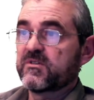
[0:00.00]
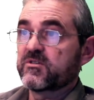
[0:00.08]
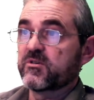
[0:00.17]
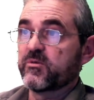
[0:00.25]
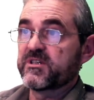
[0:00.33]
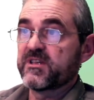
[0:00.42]

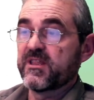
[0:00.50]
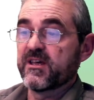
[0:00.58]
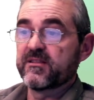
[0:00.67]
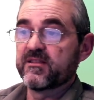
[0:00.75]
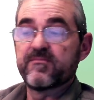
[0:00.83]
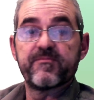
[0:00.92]
So we see
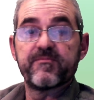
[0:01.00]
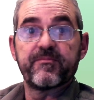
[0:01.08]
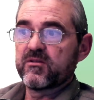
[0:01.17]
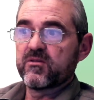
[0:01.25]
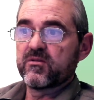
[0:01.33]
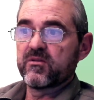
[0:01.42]
that
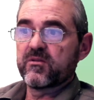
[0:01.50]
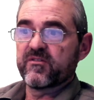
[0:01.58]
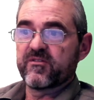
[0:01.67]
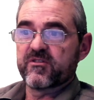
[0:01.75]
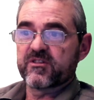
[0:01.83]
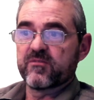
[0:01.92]
the
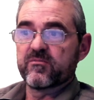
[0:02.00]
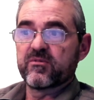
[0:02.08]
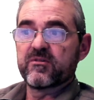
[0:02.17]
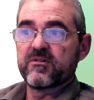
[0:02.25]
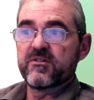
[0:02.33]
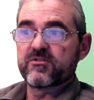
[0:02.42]
first
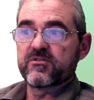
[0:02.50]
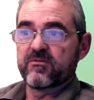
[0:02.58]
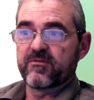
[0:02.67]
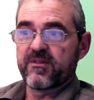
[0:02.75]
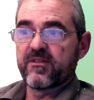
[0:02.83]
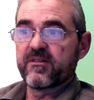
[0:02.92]
sample is
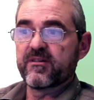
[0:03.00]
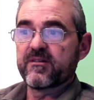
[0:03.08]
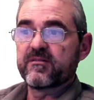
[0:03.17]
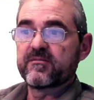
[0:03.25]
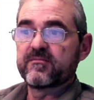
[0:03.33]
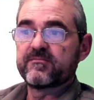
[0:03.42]
already
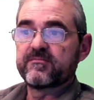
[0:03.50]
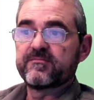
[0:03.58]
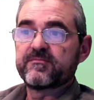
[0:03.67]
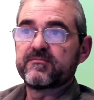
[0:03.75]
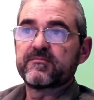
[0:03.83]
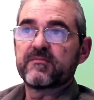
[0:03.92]
there.
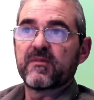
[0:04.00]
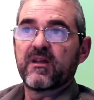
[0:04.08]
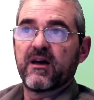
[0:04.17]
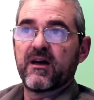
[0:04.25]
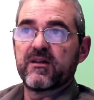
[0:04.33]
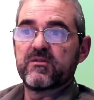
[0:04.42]

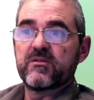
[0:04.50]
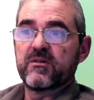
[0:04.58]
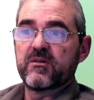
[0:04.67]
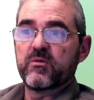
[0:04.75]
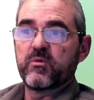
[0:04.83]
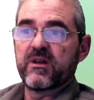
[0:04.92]

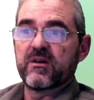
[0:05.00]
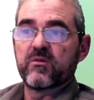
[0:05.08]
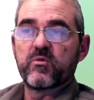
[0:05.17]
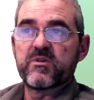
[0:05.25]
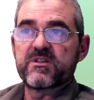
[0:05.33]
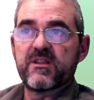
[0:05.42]
And well,
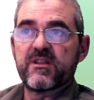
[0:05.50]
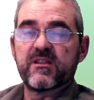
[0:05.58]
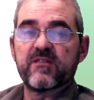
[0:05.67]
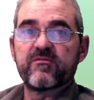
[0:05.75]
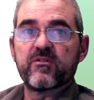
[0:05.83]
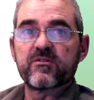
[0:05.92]
we see
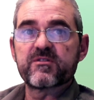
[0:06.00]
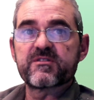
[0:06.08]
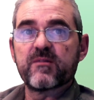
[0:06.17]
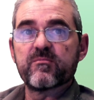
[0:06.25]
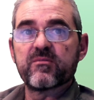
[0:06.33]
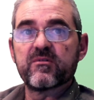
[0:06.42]
that the fourth
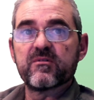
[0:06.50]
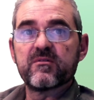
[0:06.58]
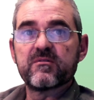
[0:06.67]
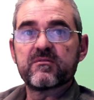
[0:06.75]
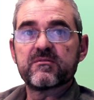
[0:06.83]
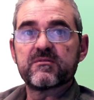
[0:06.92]

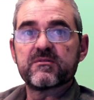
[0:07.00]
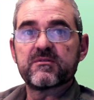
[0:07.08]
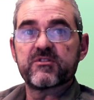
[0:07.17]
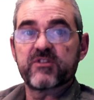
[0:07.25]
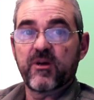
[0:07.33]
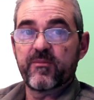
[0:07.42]
sample,
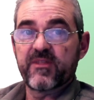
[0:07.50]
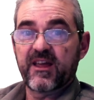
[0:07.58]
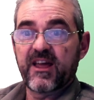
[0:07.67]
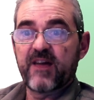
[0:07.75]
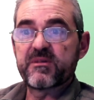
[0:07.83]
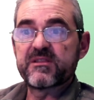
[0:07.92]
something
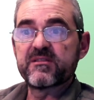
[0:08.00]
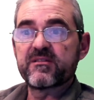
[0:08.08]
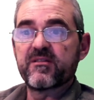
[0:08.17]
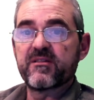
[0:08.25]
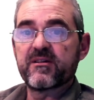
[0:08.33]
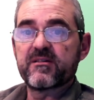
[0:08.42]
happened
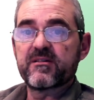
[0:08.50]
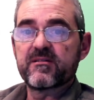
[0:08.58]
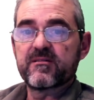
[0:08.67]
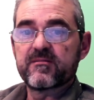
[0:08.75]
there.